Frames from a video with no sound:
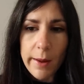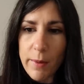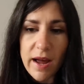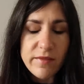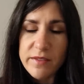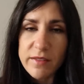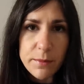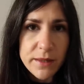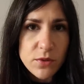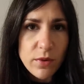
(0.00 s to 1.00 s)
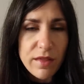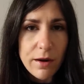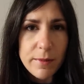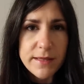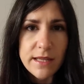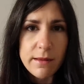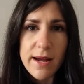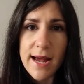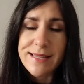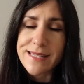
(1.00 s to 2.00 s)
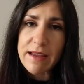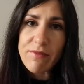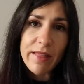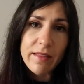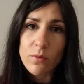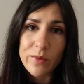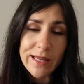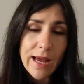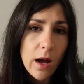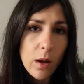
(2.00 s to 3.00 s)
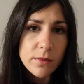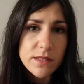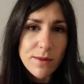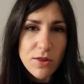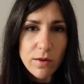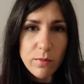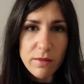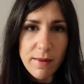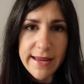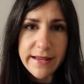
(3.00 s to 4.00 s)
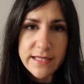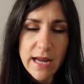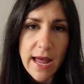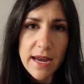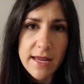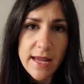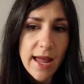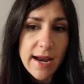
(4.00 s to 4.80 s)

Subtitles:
I've definitely been to a therapist in the past, and I found that it really helped, especially with my anxiety.